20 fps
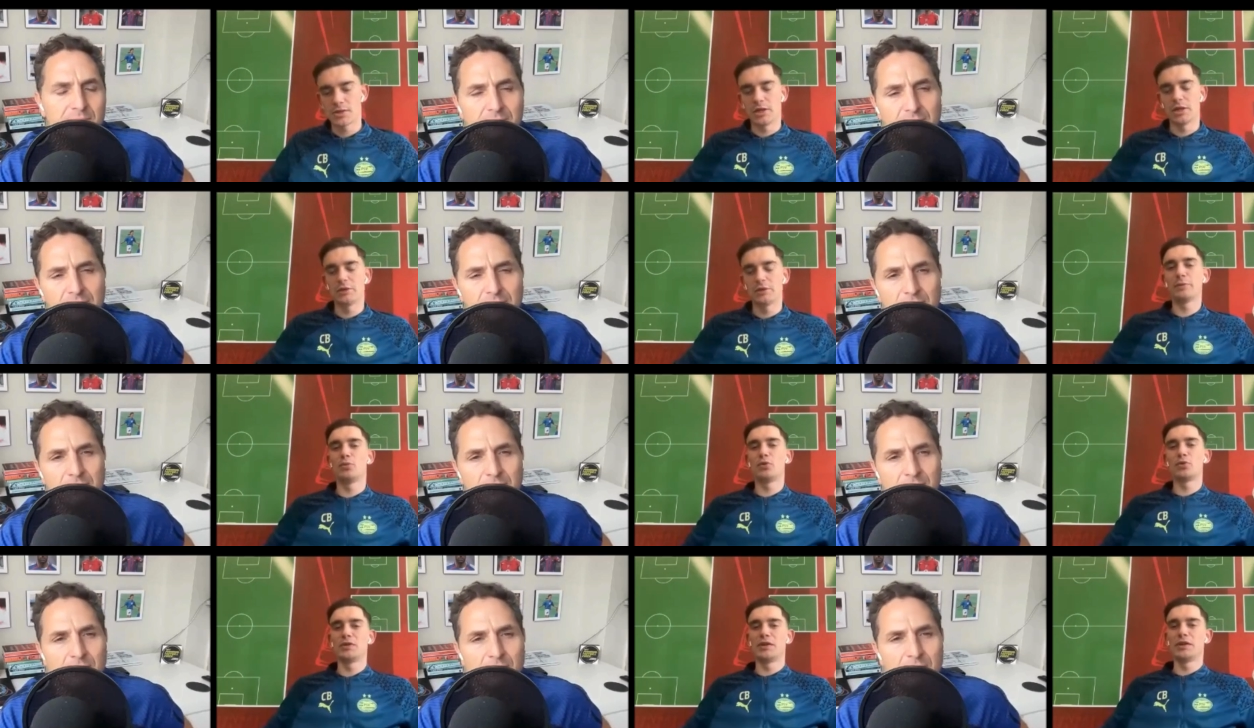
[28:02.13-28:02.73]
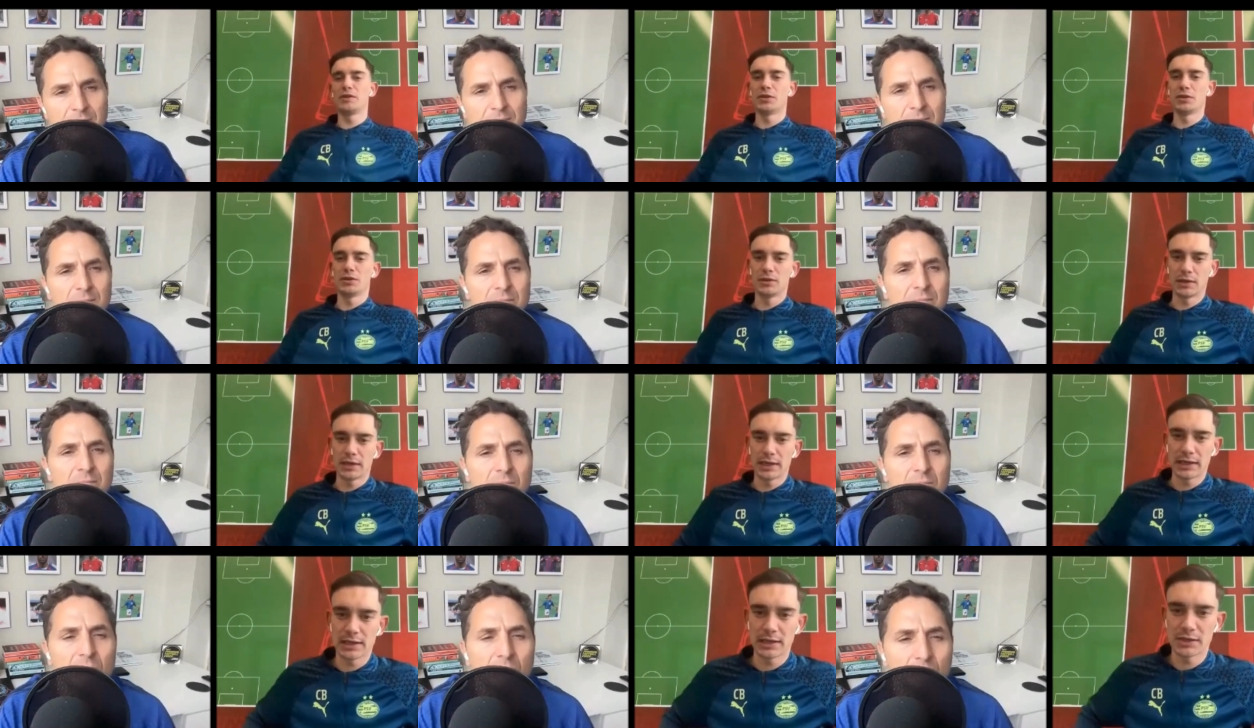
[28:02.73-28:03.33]
Speaker 1: it's a little bit more
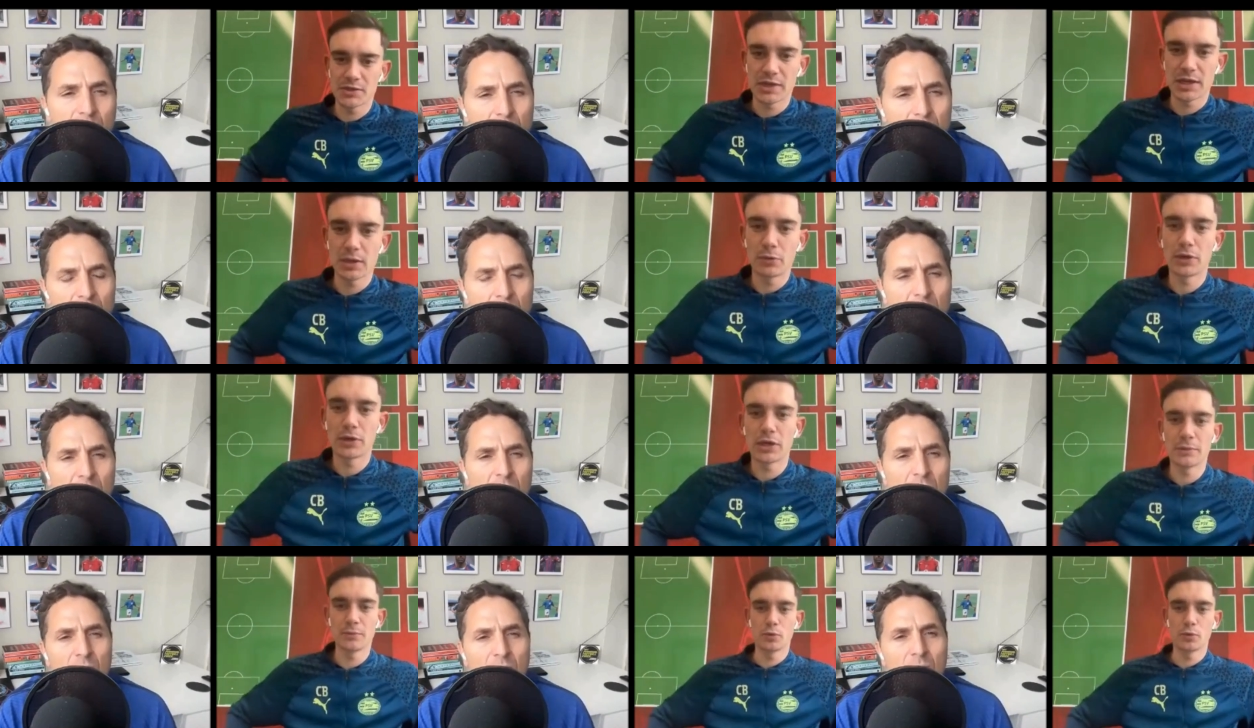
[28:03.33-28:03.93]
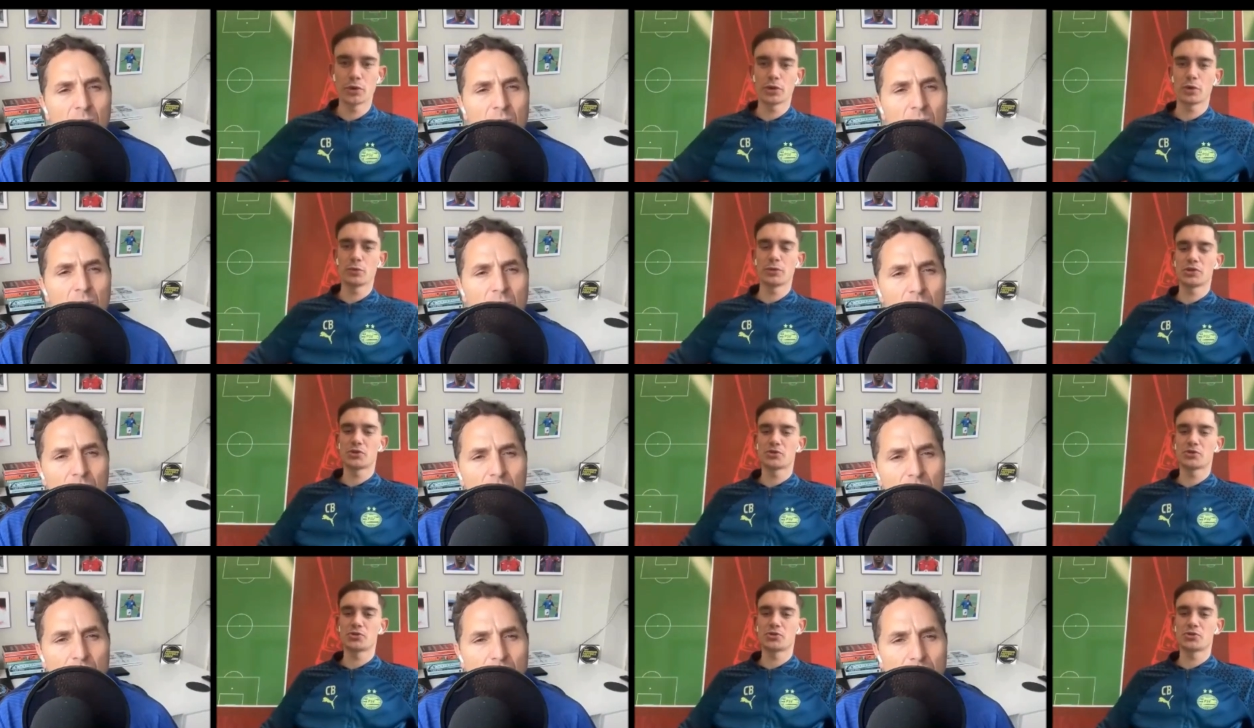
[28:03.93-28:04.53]
detailed. Like let's say when I'm working
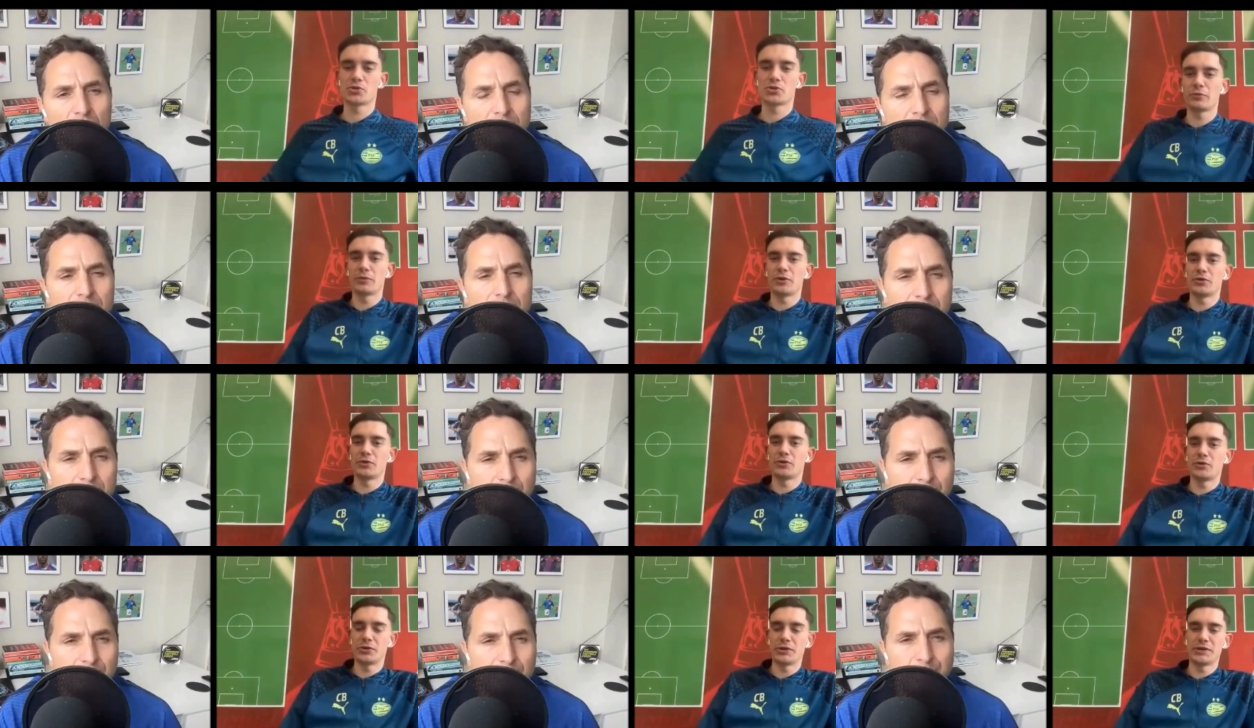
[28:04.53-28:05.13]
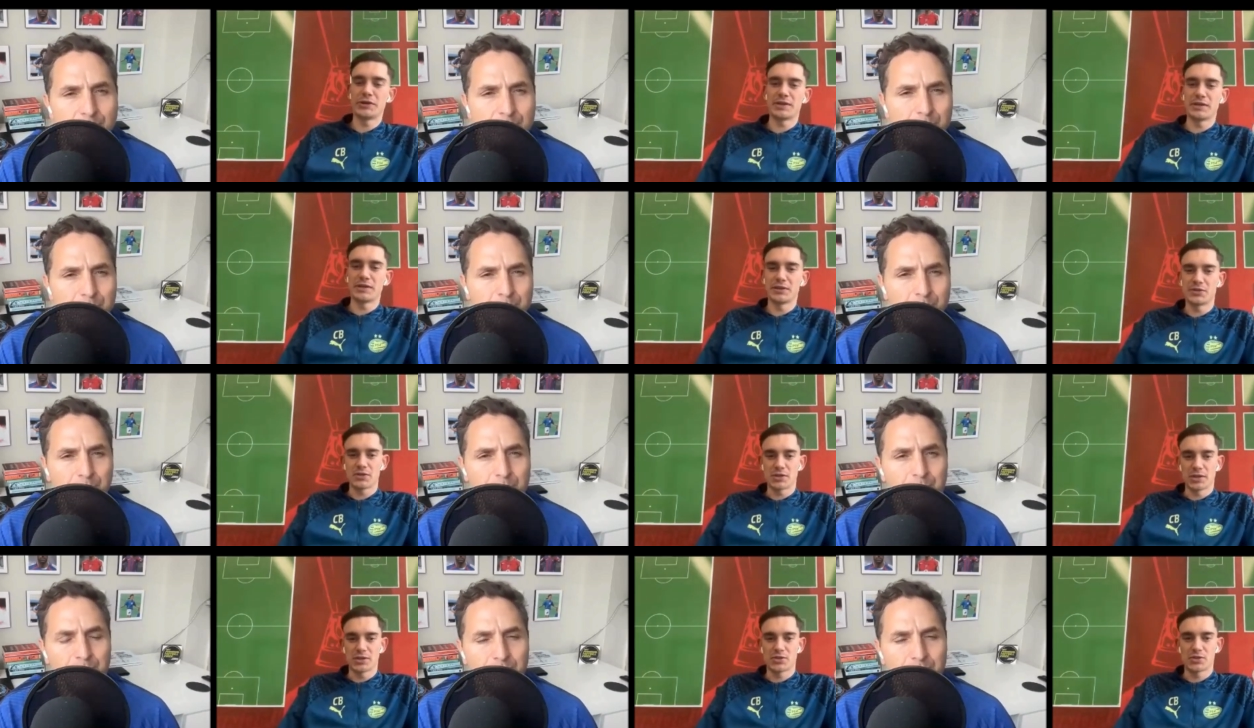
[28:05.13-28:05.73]
with a striker from the under
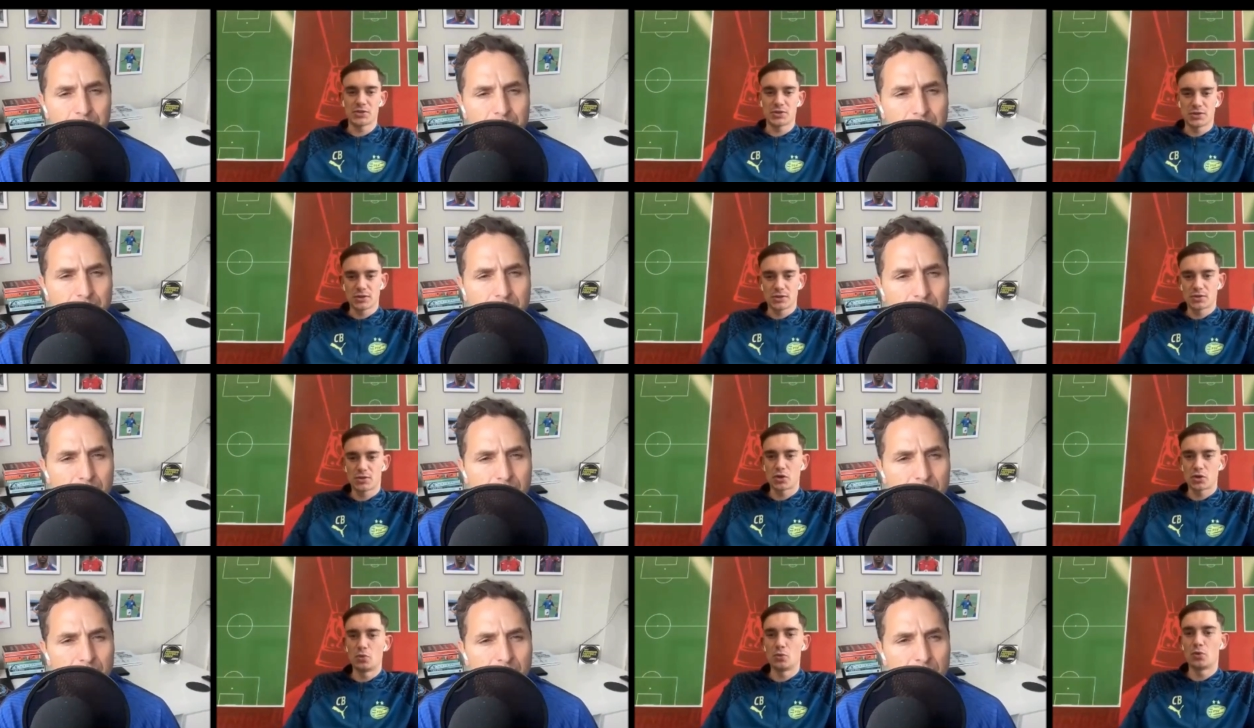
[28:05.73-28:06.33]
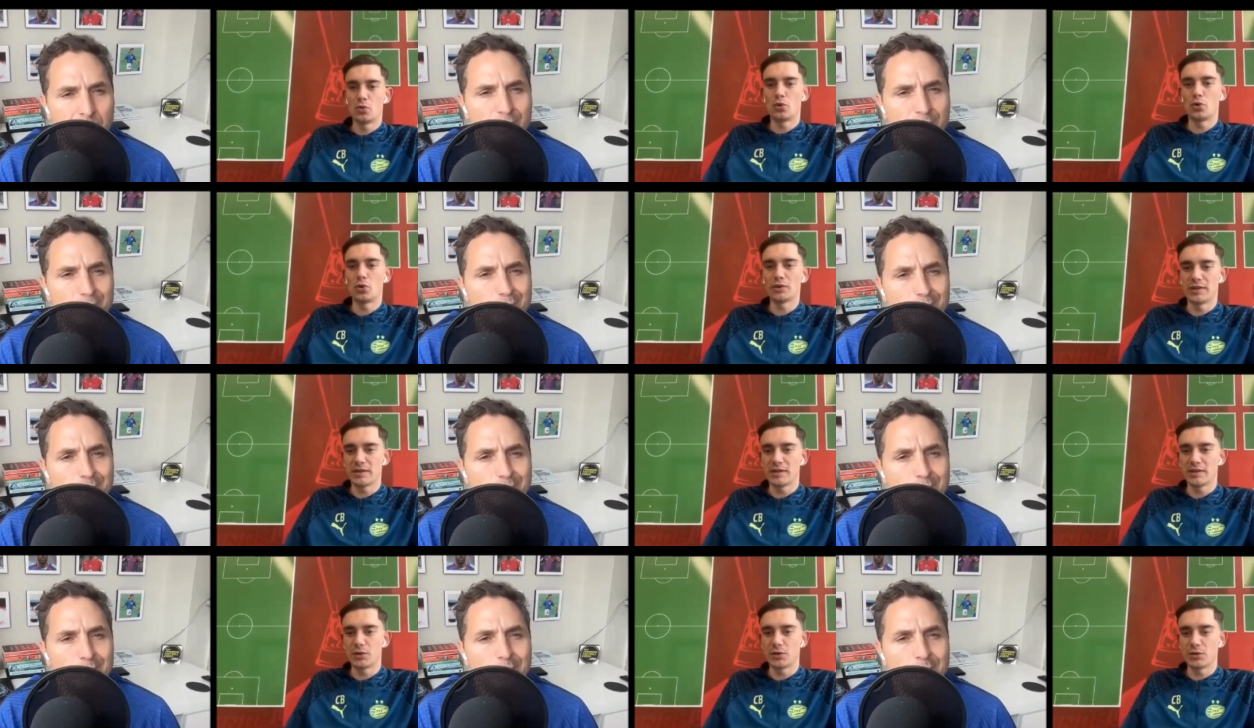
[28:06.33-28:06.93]
18s, it's so more
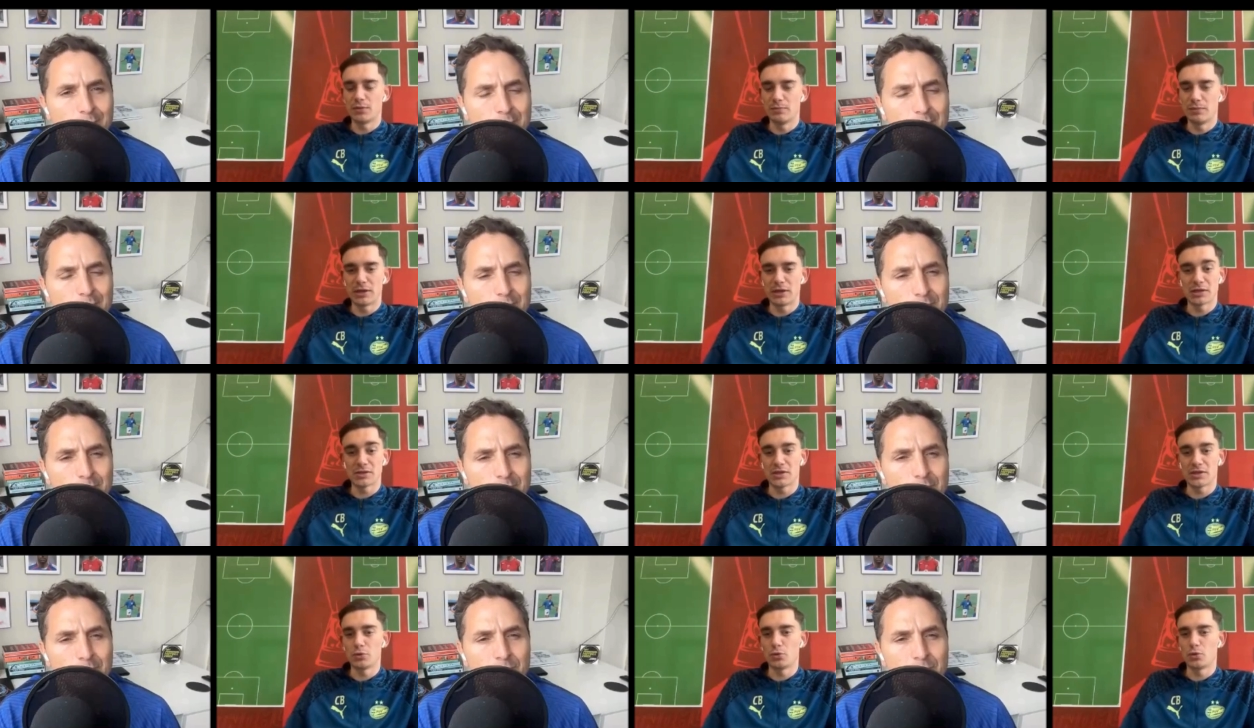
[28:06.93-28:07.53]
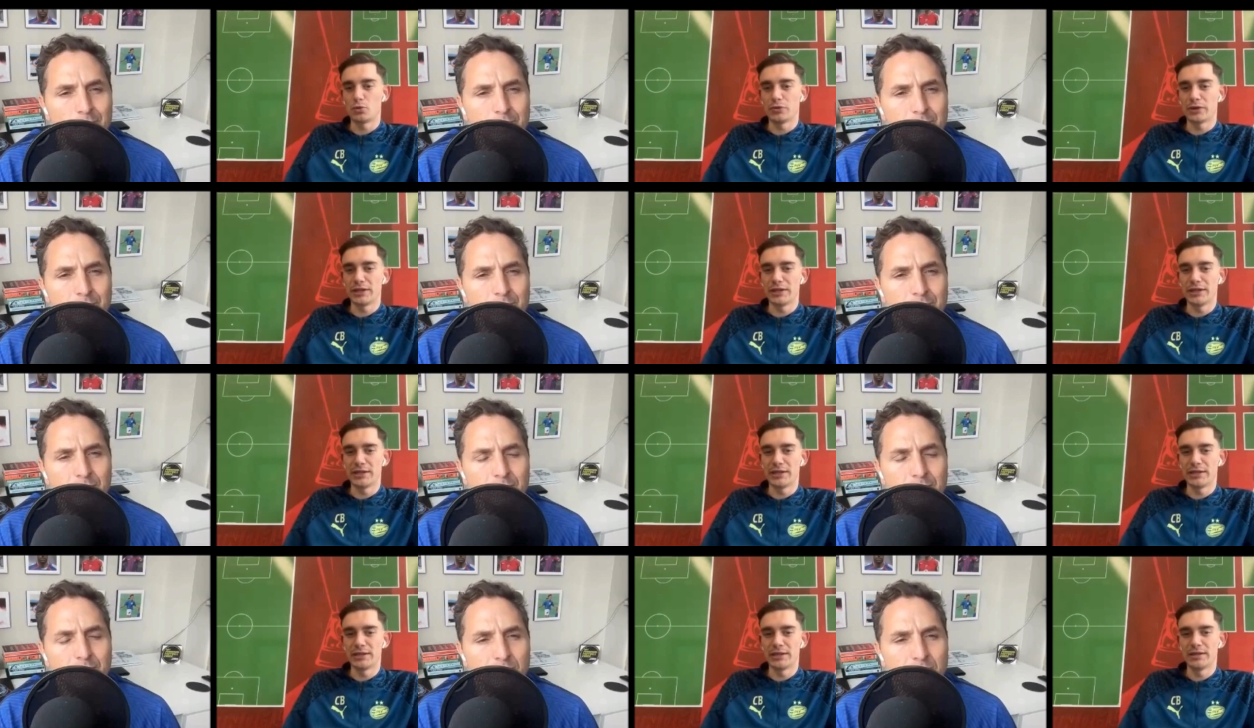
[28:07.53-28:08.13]
detailed because he
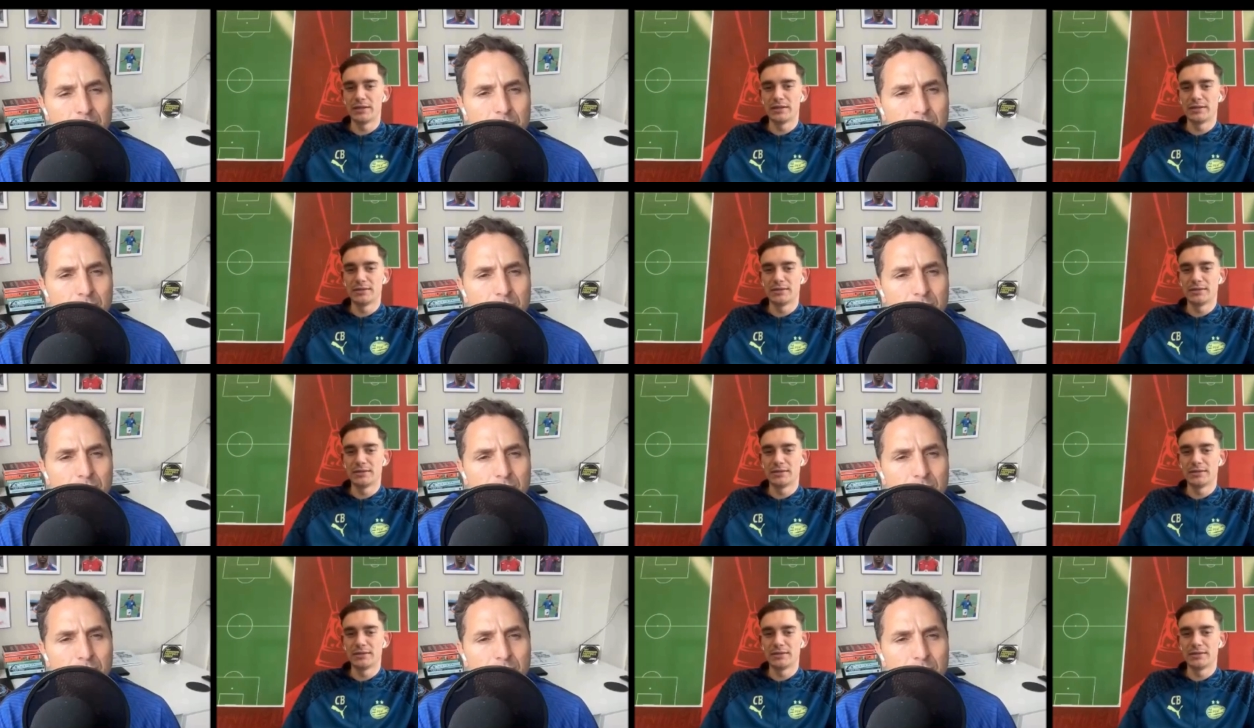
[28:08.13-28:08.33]
already